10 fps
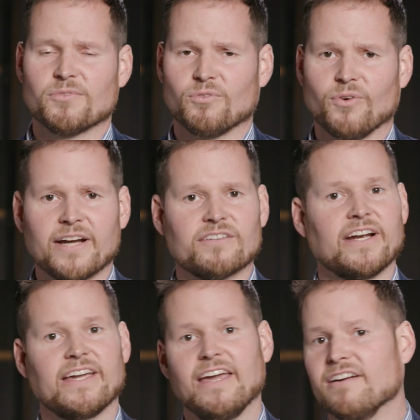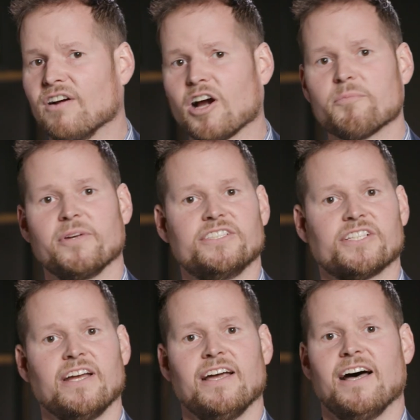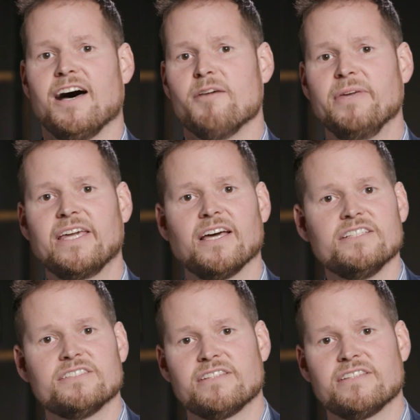rhetoric and garbage because